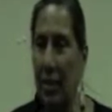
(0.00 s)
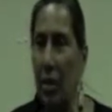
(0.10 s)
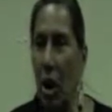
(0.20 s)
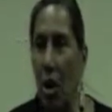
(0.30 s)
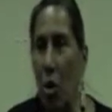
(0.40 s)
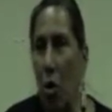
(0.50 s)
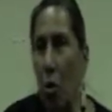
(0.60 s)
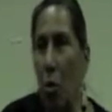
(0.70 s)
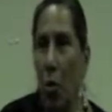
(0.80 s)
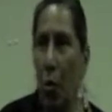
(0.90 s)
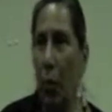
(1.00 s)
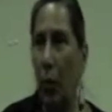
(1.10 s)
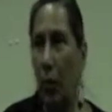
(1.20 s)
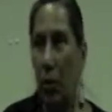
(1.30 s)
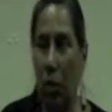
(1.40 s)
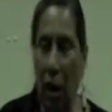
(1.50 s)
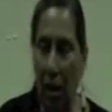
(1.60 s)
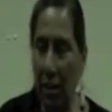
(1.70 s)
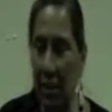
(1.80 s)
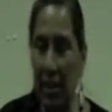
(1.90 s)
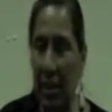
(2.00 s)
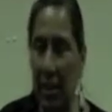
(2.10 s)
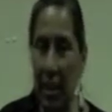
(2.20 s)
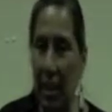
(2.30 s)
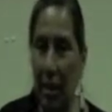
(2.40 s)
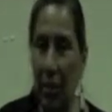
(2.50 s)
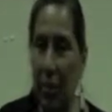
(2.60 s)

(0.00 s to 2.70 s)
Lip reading: no clauses in there